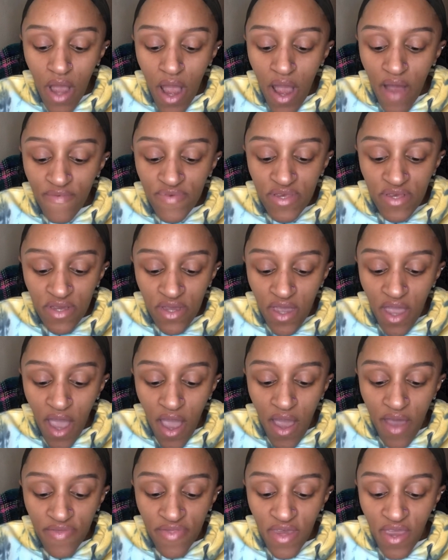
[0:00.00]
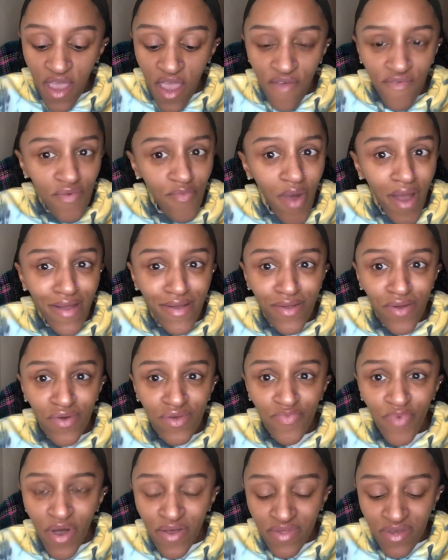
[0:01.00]
Obviously, I think everybody knows
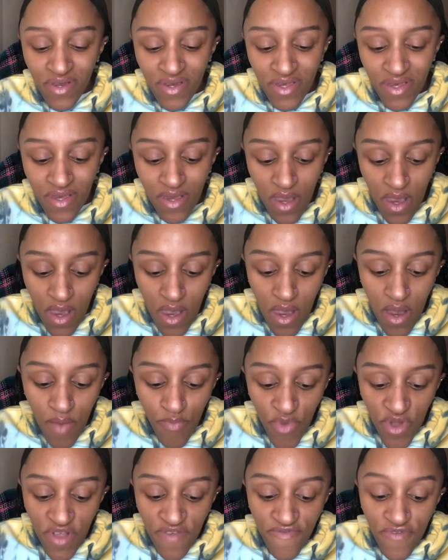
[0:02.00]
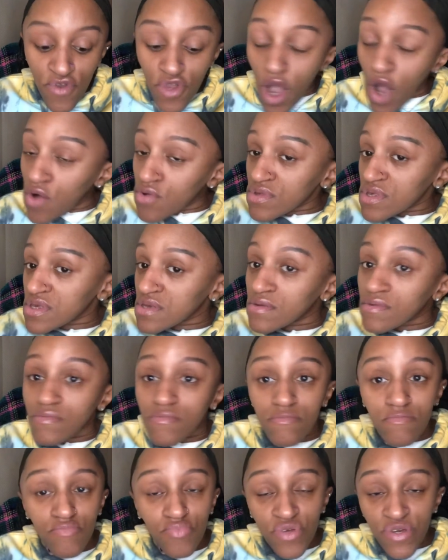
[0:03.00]
about this. But if you don't,
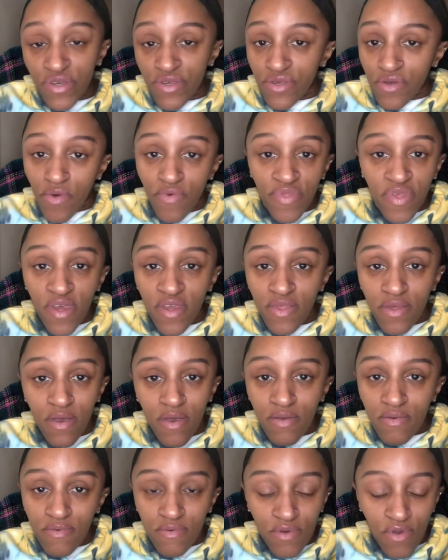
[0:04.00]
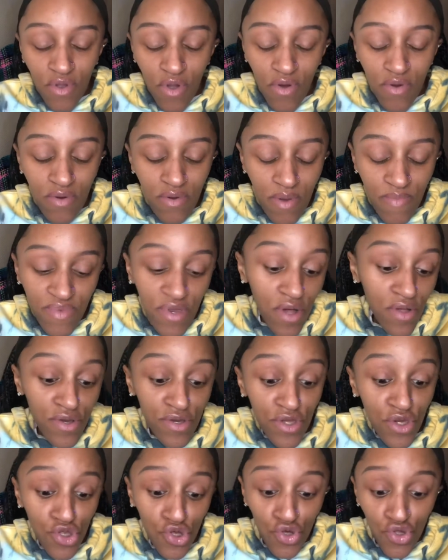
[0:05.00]
please don't think that, you know, I'm telling
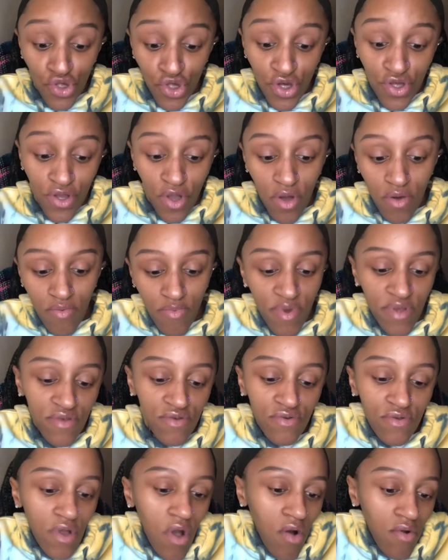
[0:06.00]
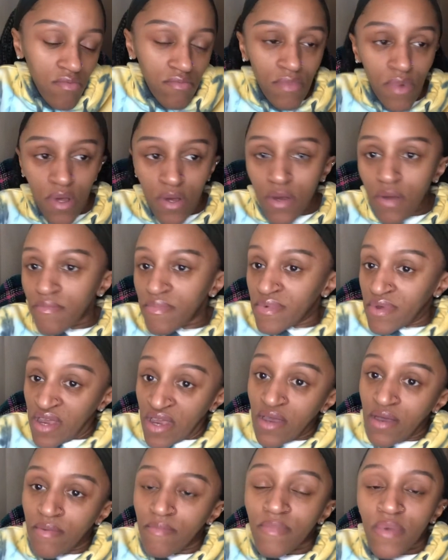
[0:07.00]
you that you should know, but you don't.
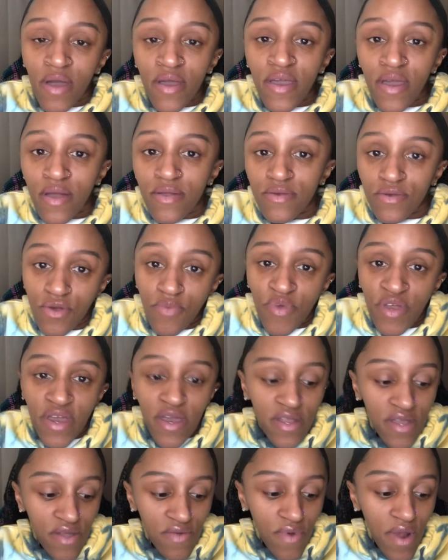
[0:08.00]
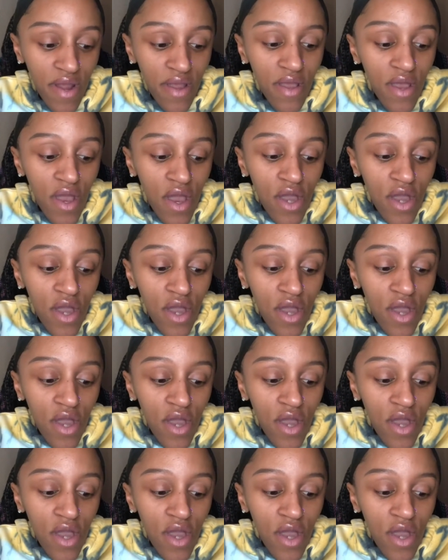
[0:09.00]
Again, you're beginning, right?